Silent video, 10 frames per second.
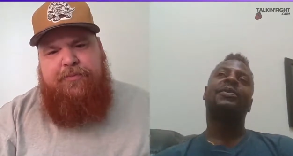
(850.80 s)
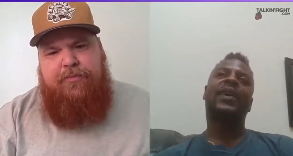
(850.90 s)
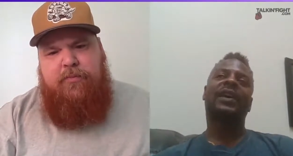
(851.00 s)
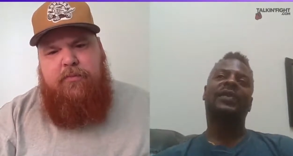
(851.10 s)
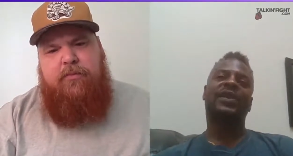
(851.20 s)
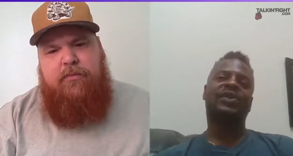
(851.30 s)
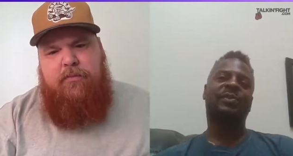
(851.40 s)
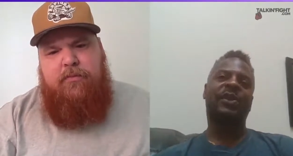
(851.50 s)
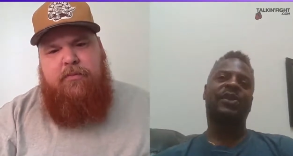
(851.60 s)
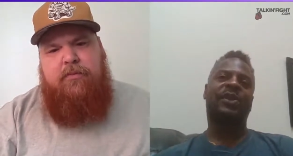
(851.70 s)
Speaker 1: five years
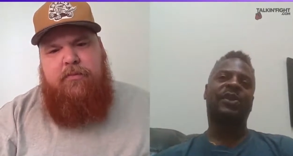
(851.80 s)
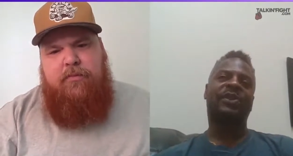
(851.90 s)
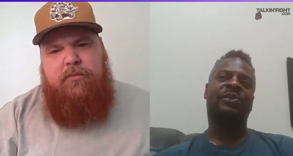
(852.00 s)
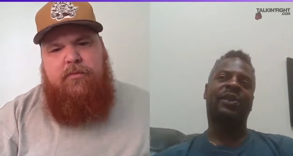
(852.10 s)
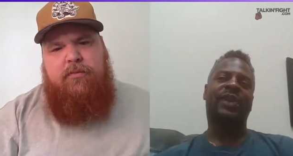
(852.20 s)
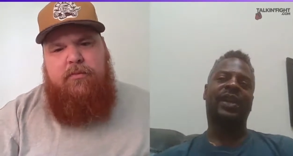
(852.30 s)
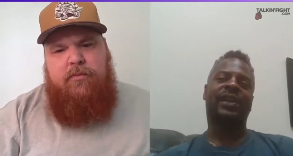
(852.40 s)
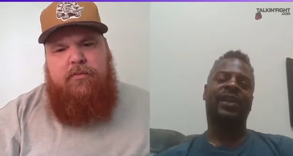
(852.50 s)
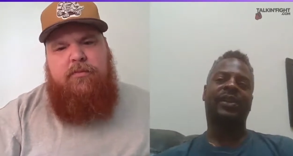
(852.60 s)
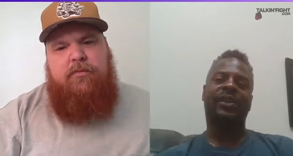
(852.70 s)
would be 33. He'll
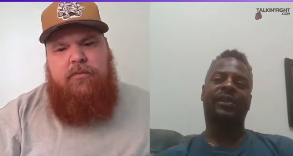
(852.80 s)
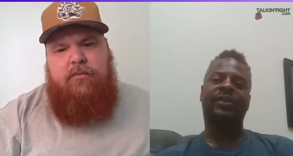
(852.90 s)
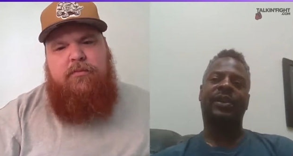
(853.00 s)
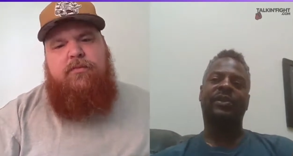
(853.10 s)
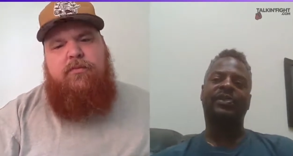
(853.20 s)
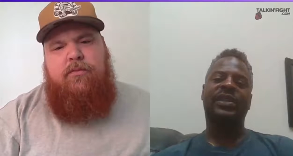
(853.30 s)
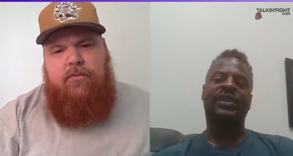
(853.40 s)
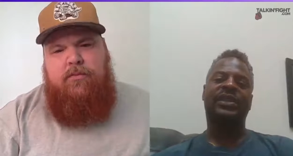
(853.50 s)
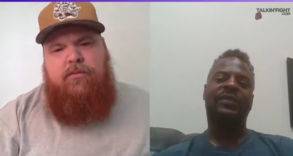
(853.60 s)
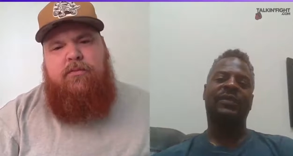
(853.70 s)
get another, you know,
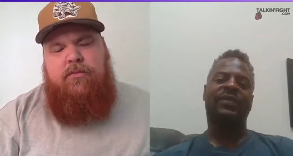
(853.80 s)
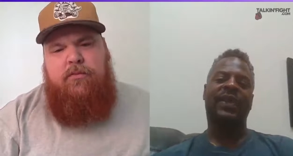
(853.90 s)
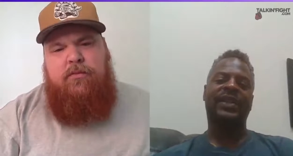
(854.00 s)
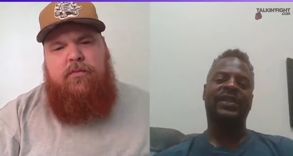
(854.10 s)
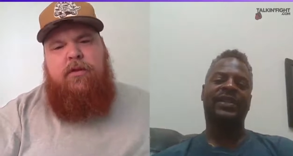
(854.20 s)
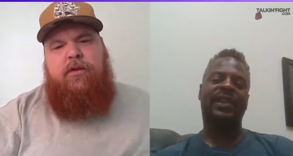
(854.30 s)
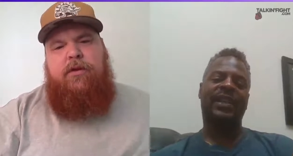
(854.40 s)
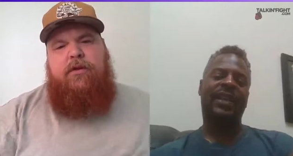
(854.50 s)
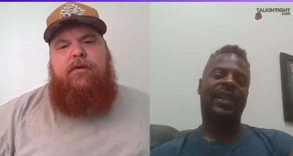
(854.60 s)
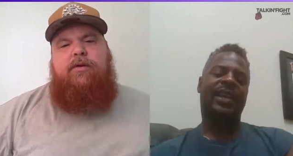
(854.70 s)
six, seven fights.
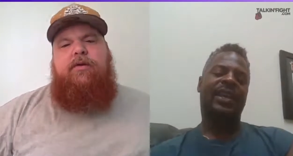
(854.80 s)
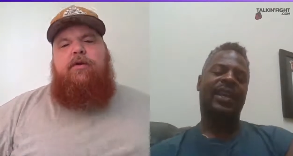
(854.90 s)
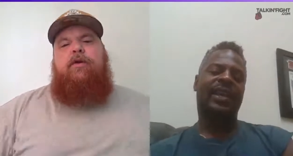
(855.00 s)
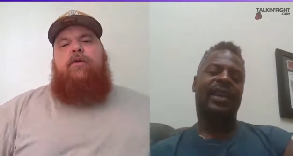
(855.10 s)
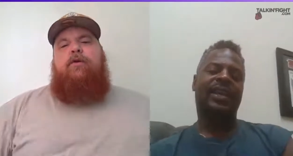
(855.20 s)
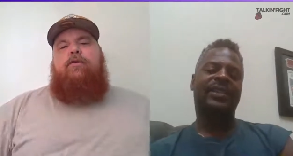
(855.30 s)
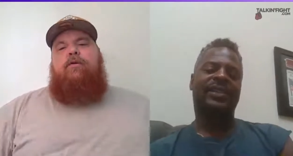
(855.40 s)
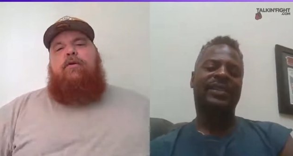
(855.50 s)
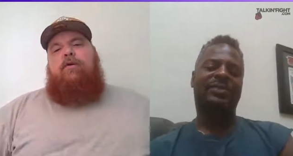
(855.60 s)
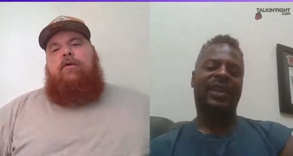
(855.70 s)
Yeah, yeah,
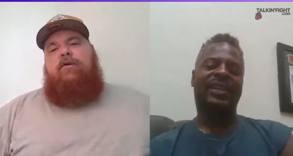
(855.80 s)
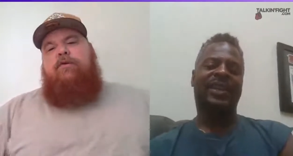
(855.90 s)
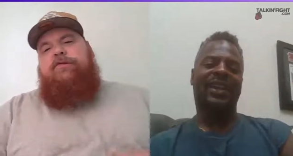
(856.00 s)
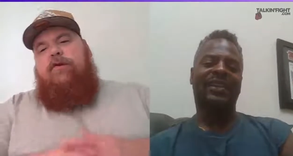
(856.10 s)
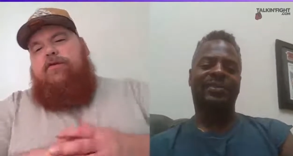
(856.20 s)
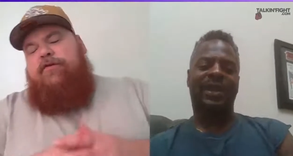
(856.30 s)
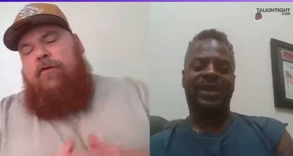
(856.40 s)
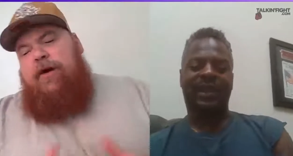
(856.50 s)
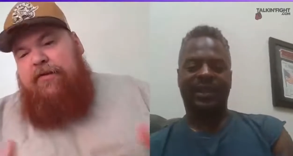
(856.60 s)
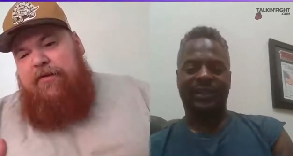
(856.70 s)
he's he's right there. He's so, right
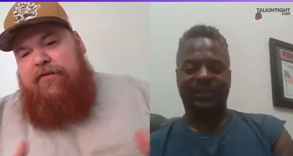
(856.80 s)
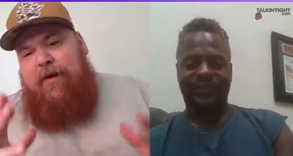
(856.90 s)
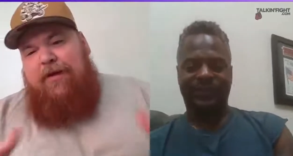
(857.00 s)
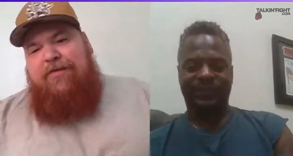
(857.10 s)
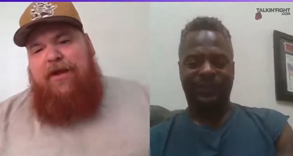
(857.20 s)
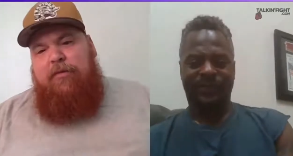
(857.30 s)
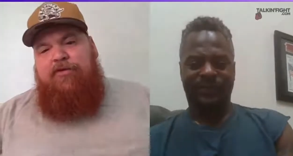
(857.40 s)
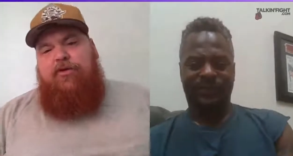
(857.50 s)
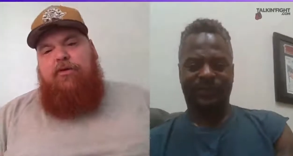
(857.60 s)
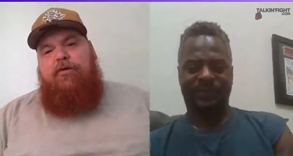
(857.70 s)
Speaker 2: so there. As, so as an
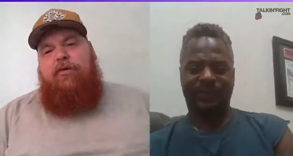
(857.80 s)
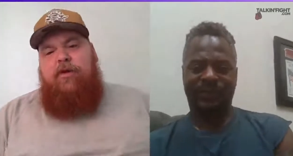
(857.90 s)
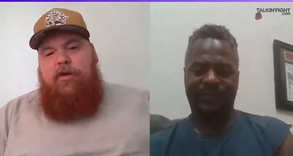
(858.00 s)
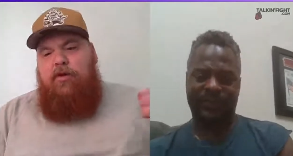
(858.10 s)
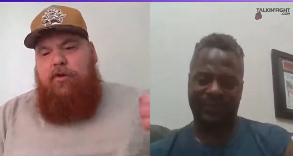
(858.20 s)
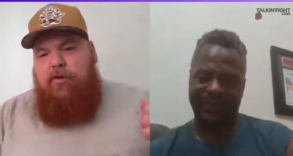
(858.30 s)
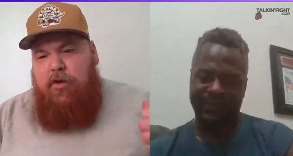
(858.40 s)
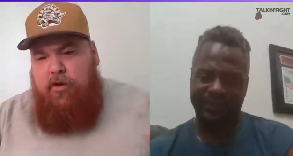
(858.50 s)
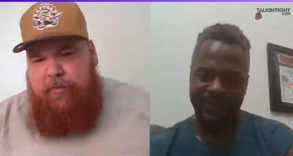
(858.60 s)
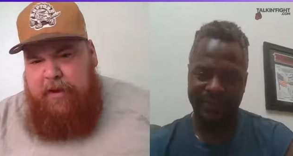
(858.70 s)
amateur, he
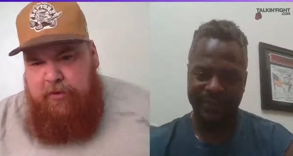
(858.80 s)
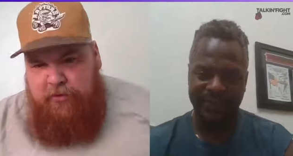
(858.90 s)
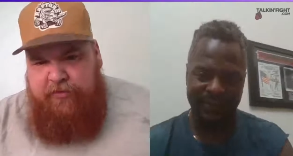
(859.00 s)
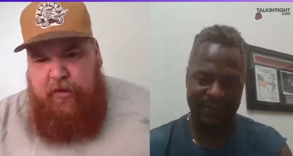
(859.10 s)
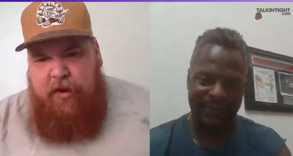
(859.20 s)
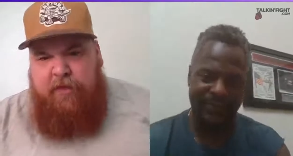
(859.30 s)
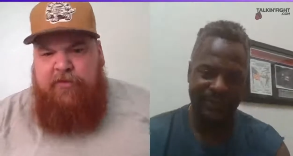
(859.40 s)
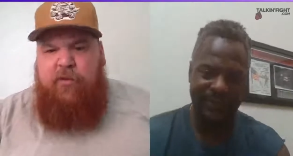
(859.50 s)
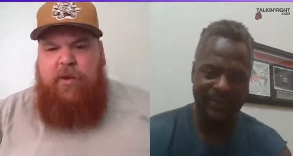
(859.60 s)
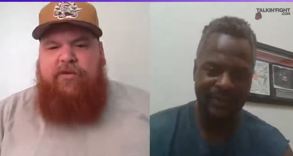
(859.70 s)
earned gold medals
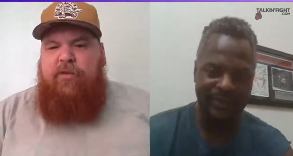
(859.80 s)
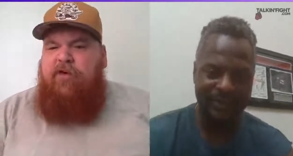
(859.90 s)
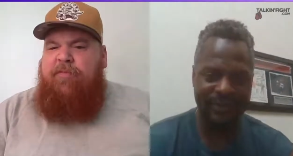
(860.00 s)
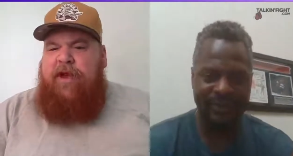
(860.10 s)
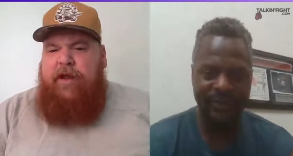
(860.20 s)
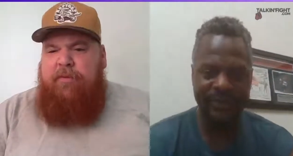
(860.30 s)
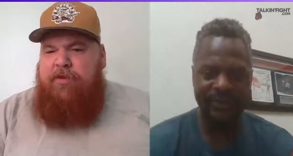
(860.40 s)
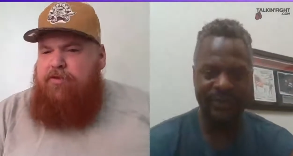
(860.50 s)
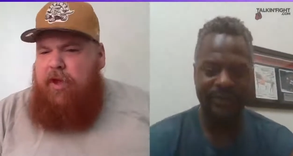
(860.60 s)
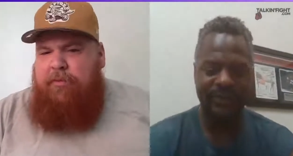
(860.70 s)
at the 2012 Pan
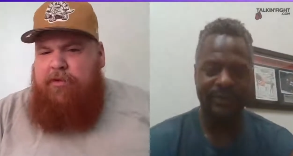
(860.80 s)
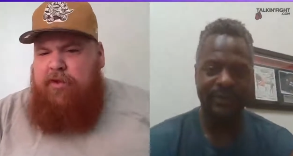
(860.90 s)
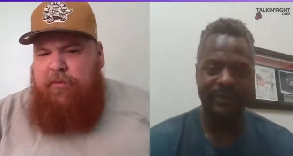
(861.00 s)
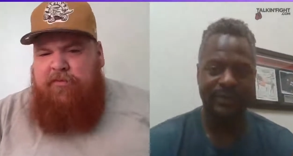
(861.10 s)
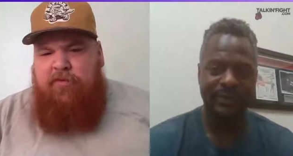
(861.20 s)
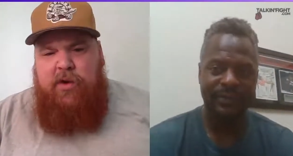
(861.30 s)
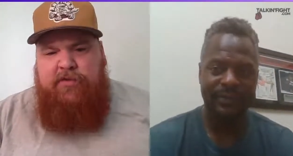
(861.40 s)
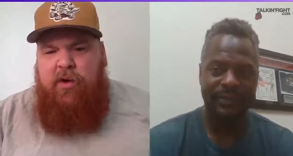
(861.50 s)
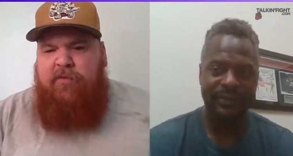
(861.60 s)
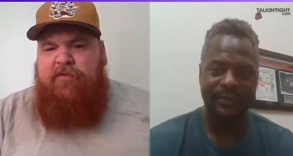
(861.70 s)
Am Youth Championships,
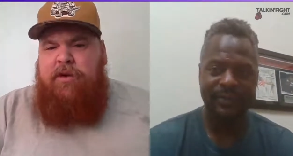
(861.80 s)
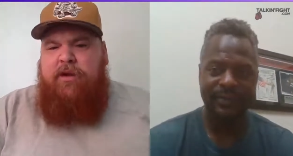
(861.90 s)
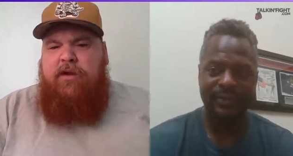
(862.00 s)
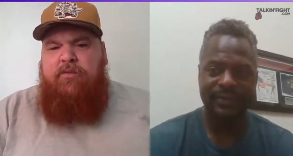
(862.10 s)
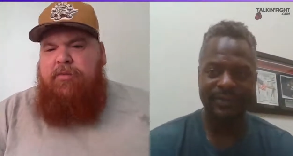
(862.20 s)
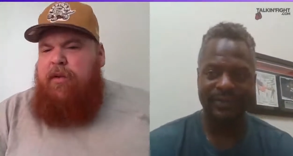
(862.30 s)
2012 Dominican